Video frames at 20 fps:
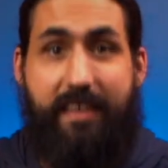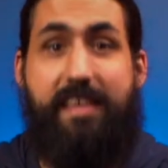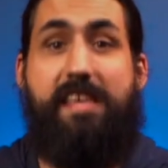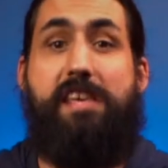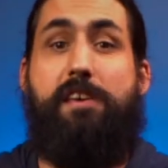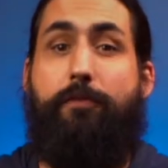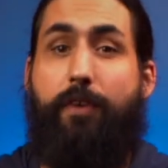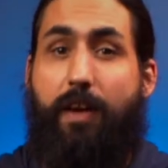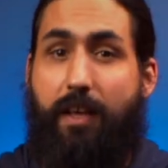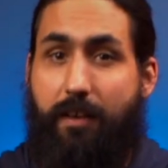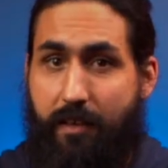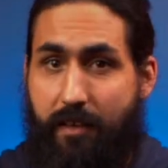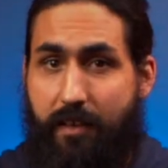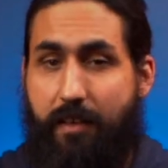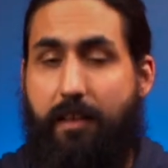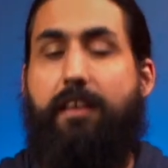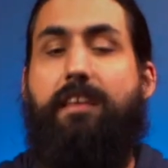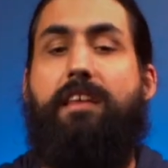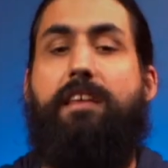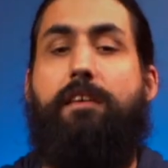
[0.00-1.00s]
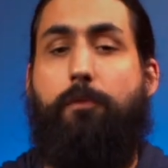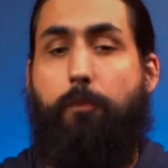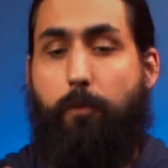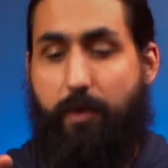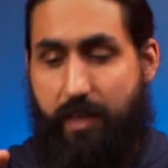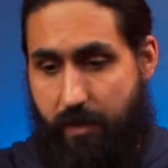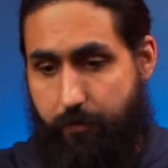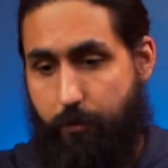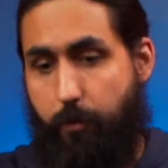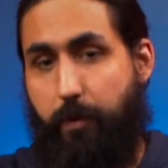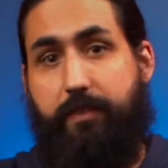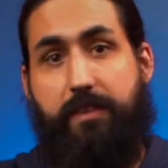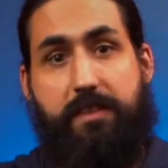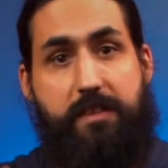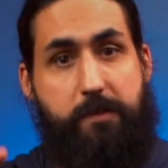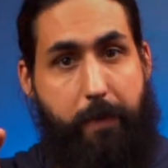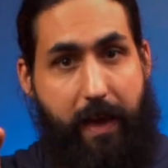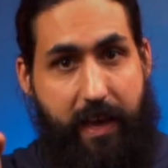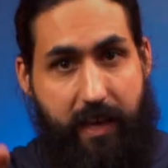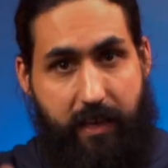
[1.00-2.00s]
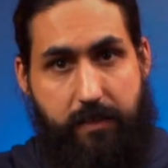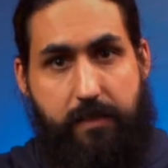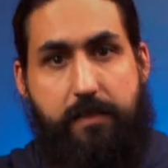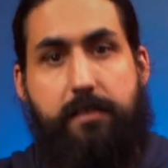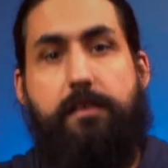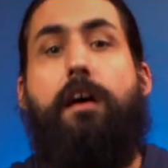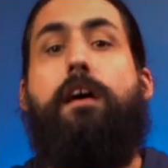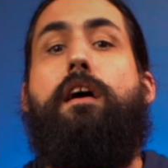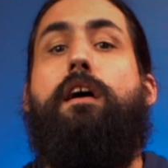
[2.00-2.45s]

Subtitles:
even with the space.